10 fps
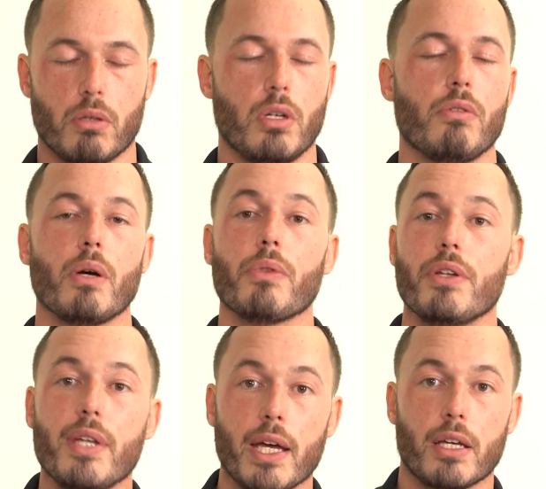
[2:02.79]
the
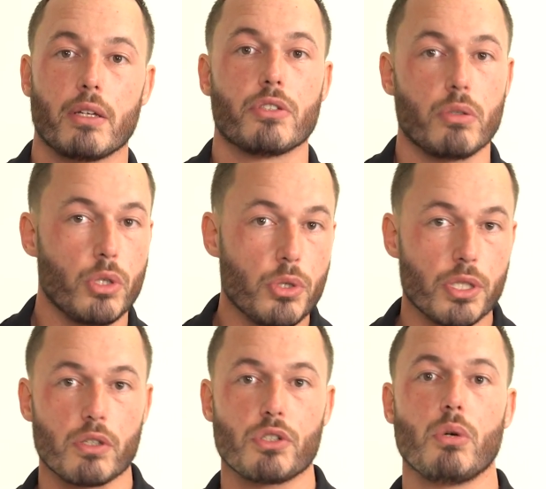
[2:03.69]
neck, so
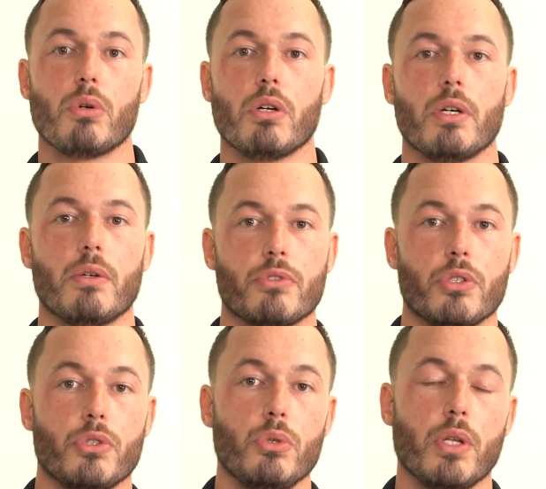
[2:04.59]
using the shoulder
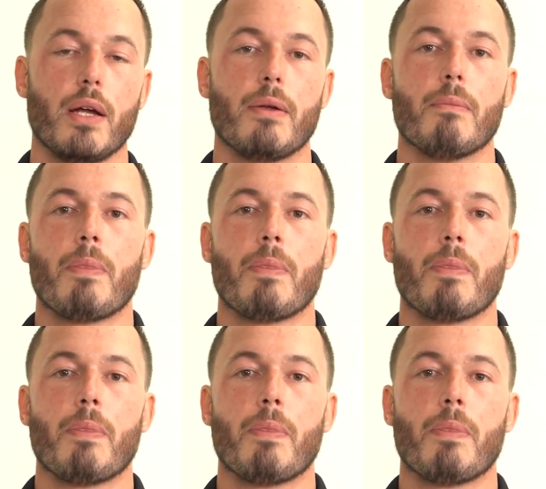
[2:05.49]
to do that.